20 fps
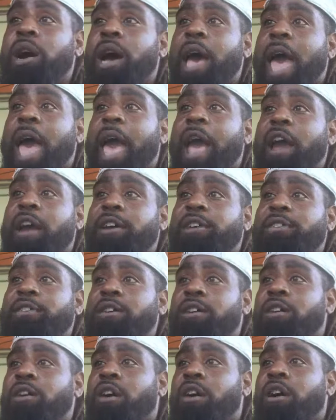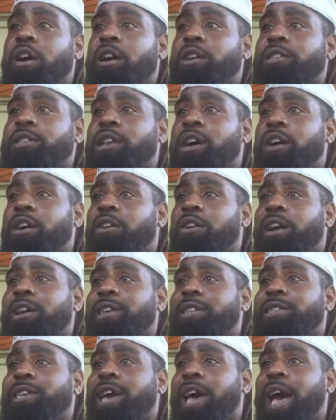Harris, the guard, is
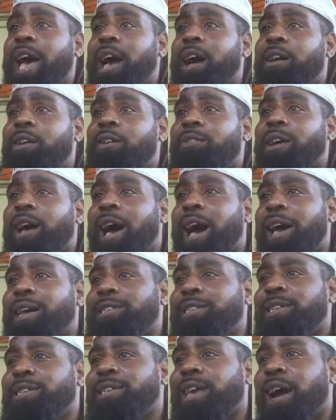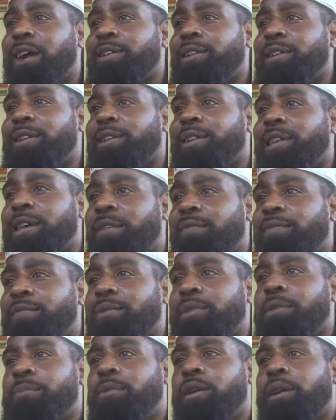downgraded to out. Isaac's out
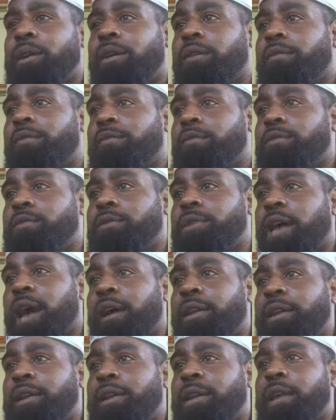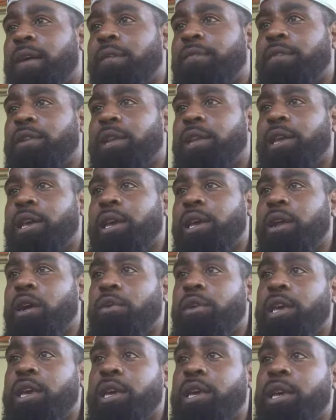indefinitely. Markelle Fultz out indefinitely. And
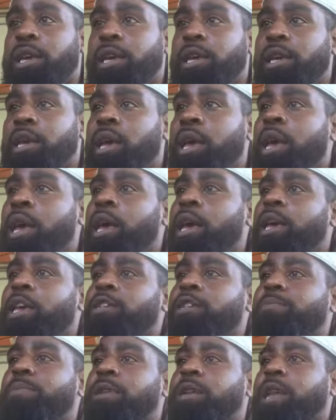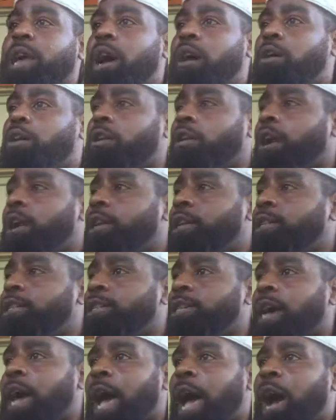Okiki has been downgraded
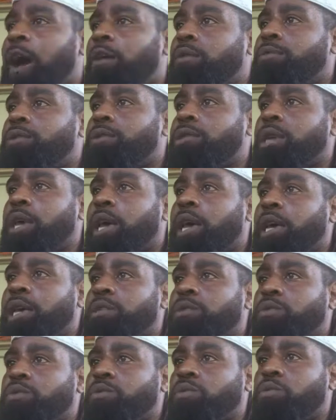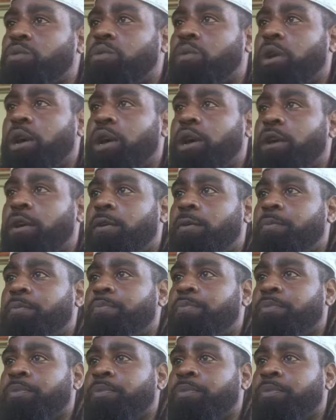to out as well.